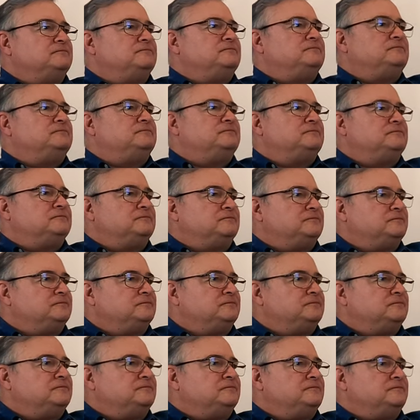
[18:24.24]

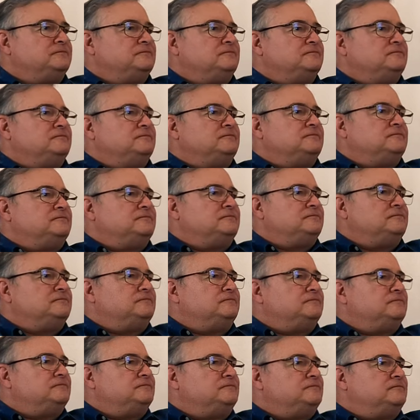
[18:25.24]

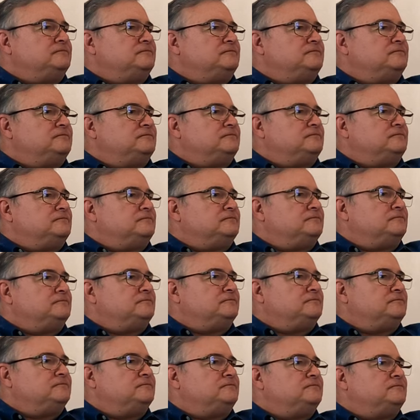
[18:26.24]

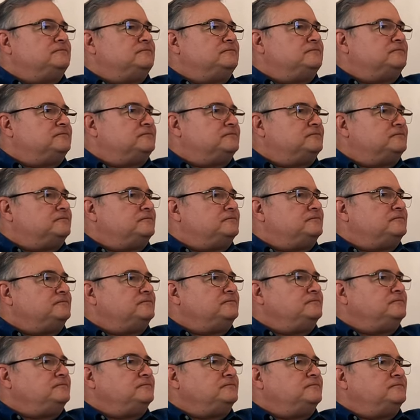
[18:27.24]

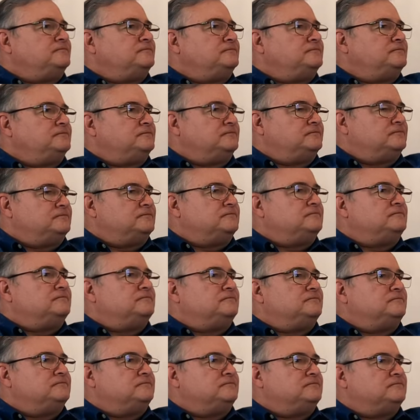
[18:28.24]

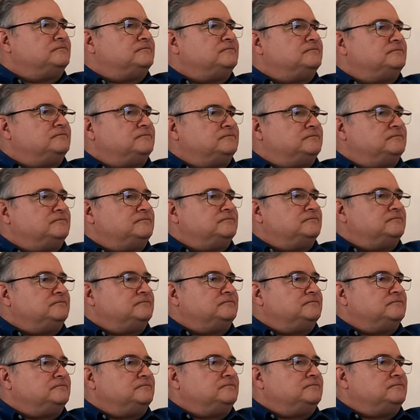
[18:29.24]

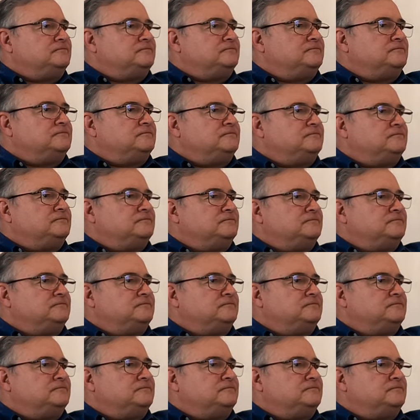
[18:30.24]
The person shown says nothing.